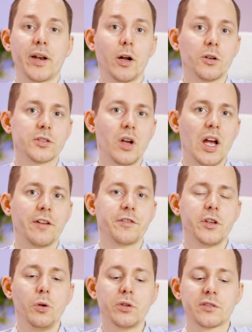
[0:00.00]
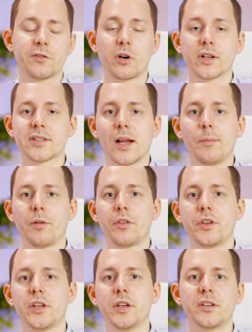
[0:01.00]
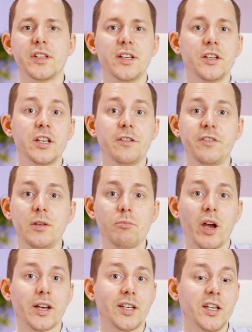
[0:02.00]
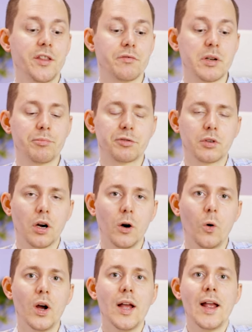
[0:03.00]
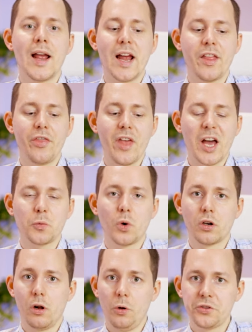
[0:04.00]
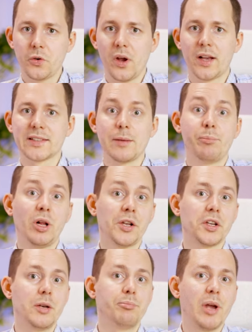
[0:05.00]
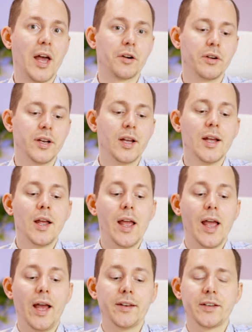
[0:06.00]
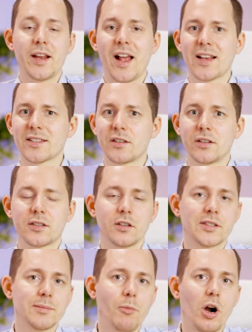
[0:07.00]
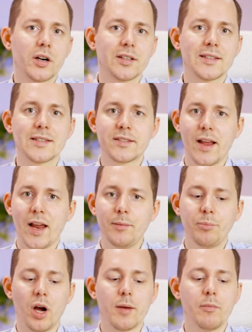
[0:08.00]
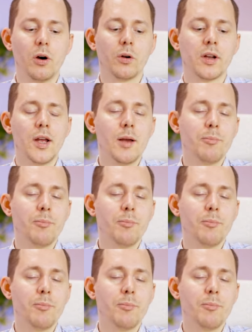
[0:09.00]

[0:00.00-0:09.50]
But I also have used, for example, the Deity V-Mic D3 Pro, and that one also has a built-in battery, and it has this smart standby mode,